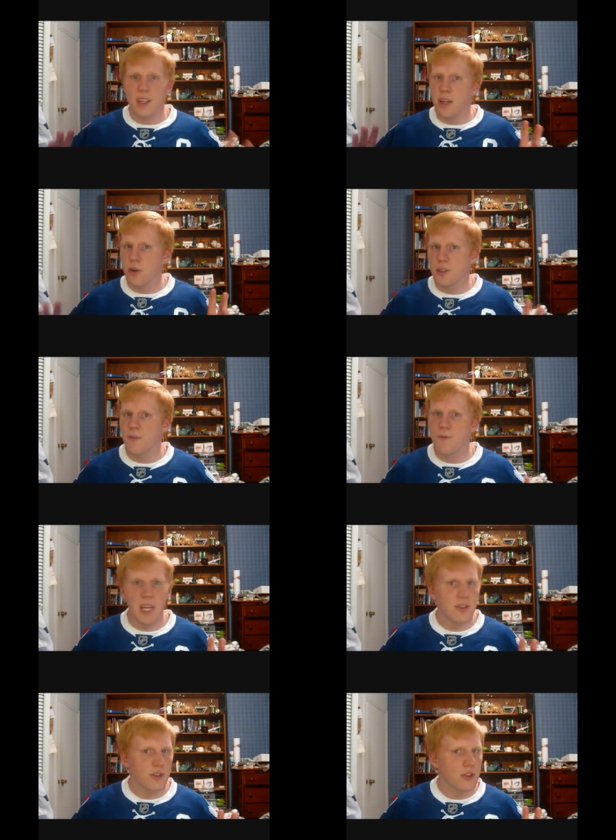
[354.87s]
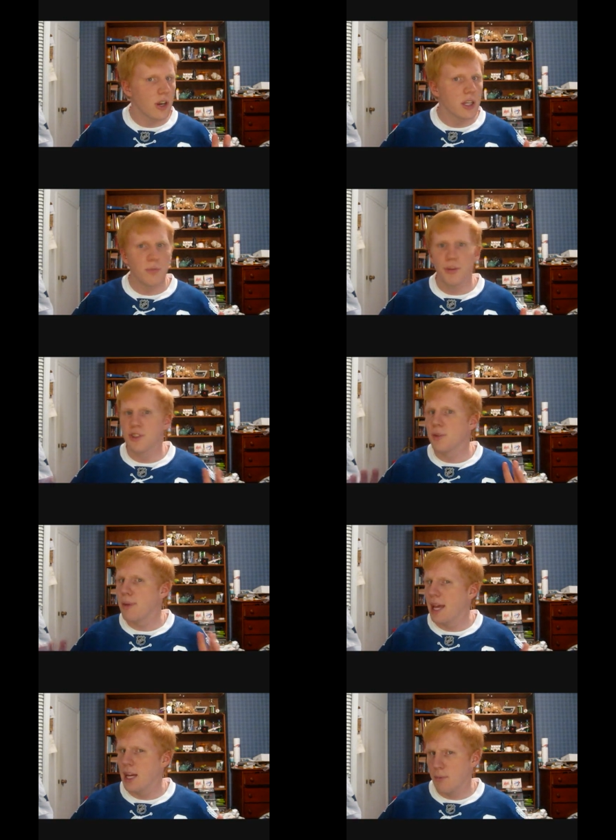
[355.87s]
I know some fans are starting to push the
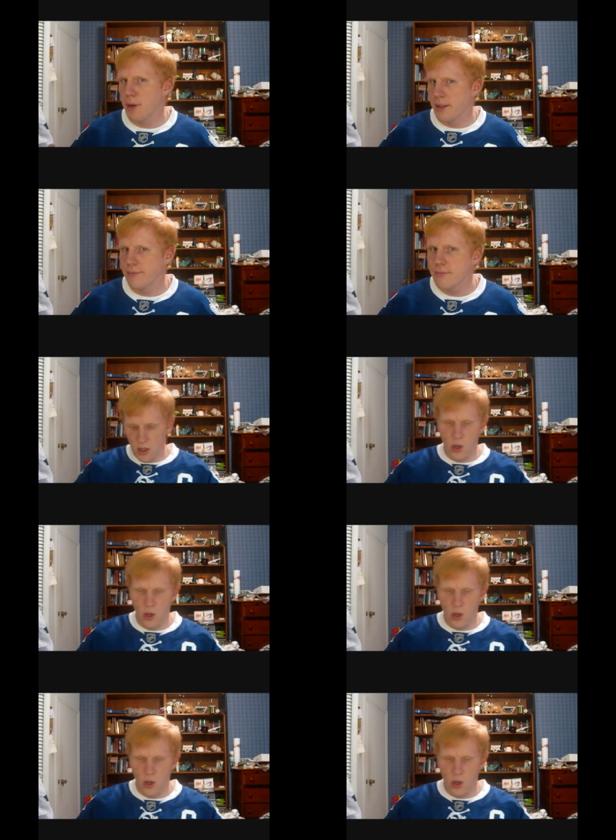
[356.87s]
panic button.